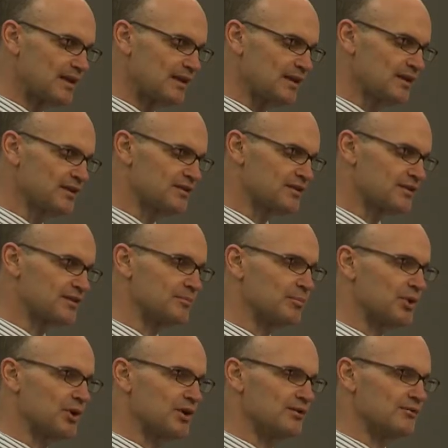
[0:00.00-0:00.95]
This is
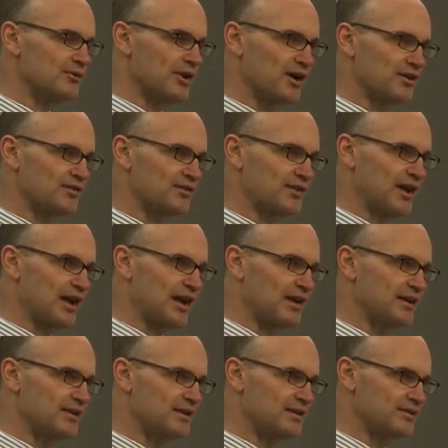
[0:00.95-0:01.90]
important for our
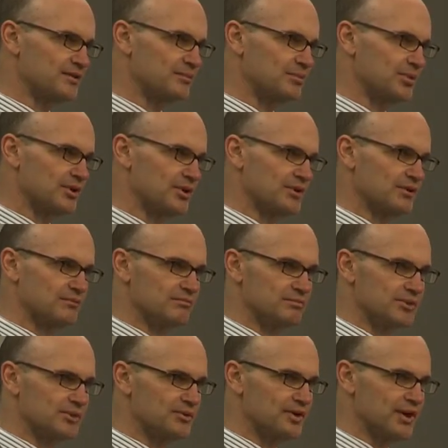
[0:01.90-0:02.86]
state. It's important,
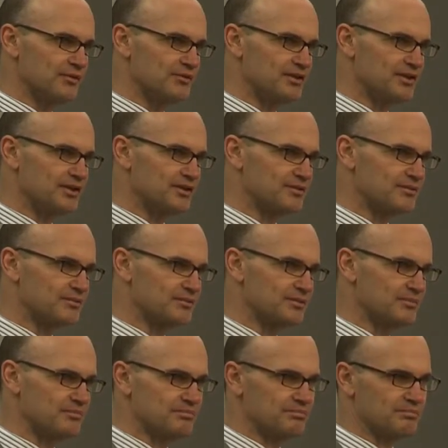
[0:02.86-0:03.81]
UNLV is
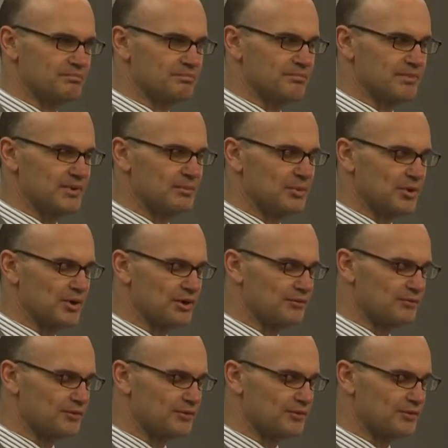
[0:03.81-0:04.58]
important